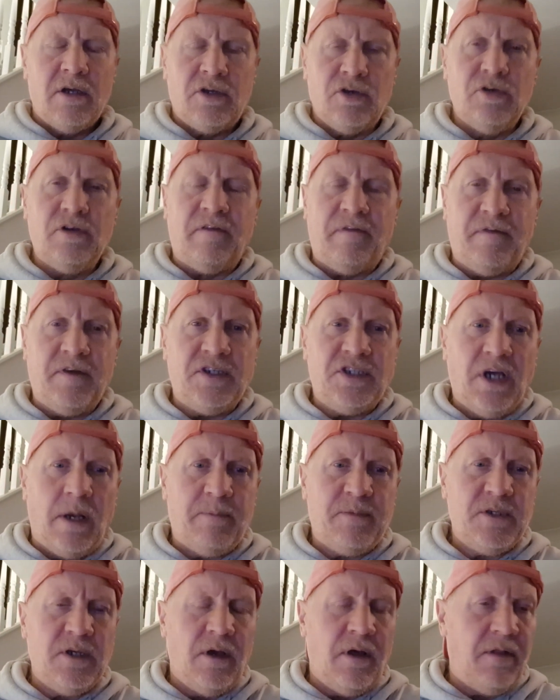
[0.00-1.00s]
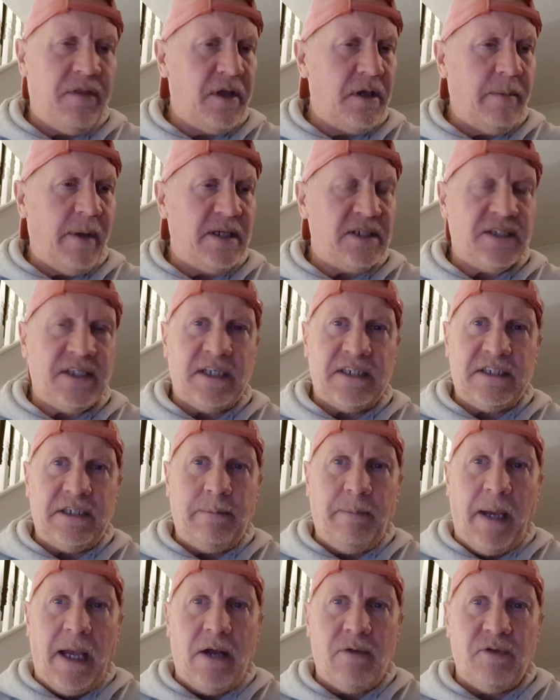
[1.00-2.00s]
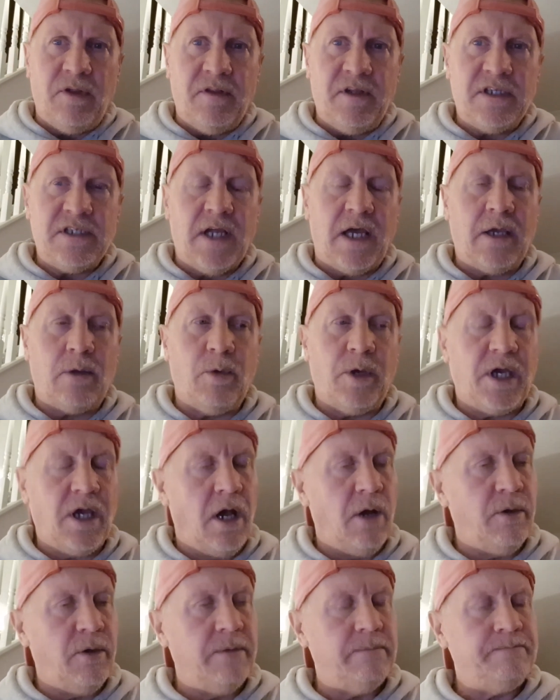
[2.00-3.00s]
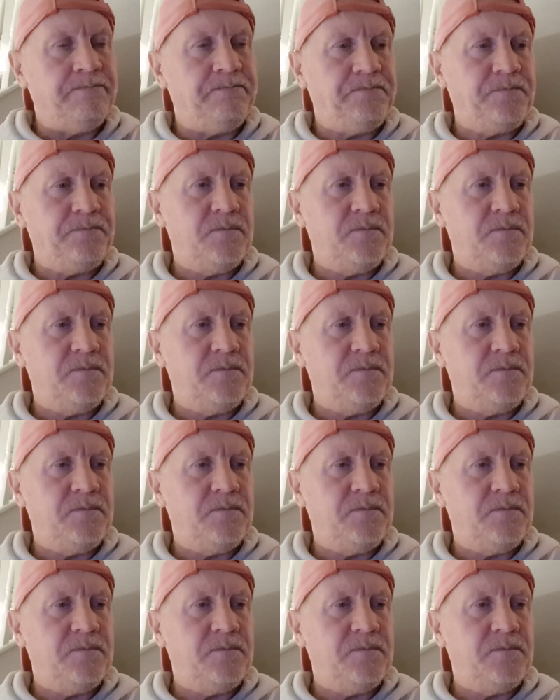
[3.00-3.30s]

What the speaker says: good fish up to, I think, about 60 pound in this lake we're going.